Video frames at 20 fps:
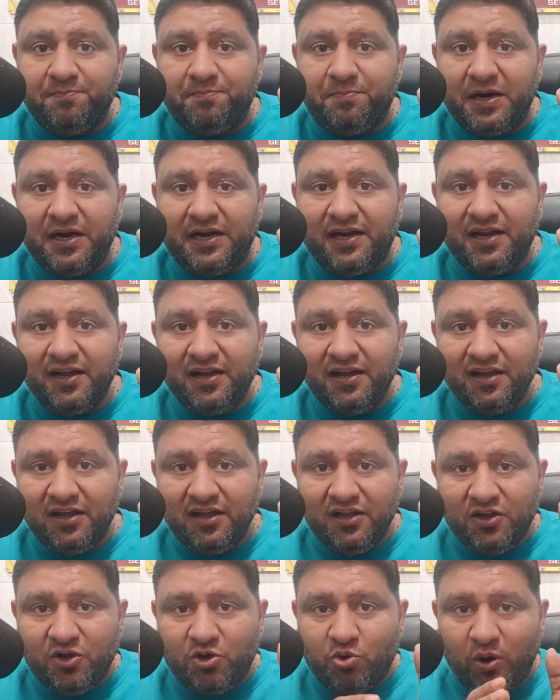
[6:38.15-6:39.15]
but
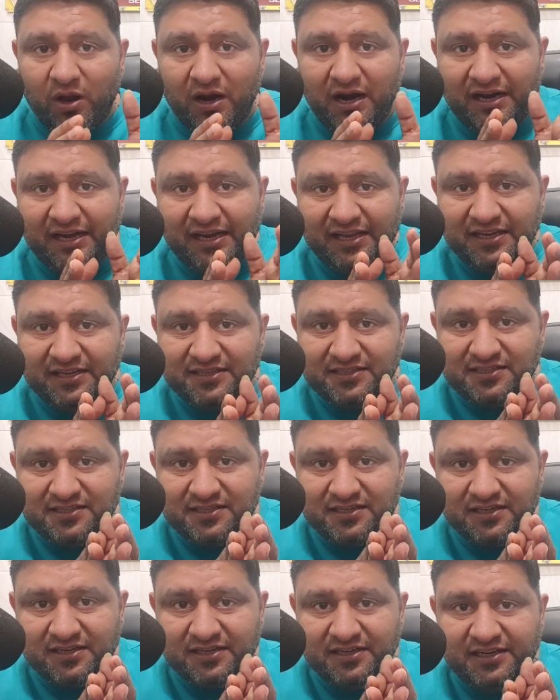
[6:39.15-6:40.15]
quality
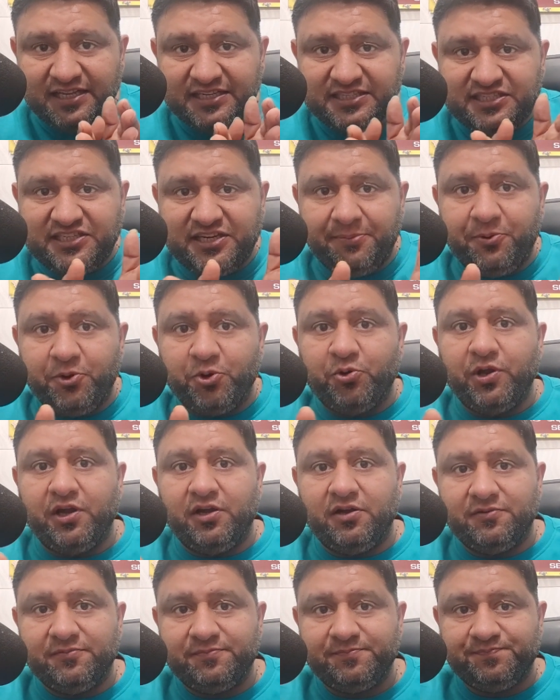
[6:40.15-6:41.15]
is
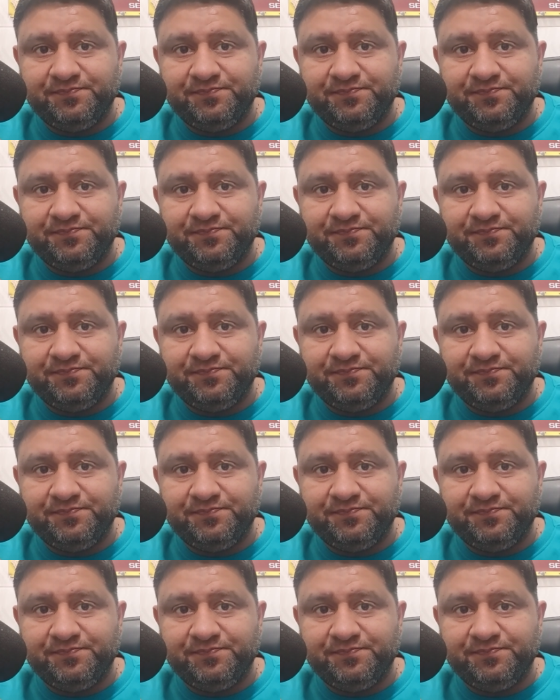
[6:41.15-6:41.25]
distributing.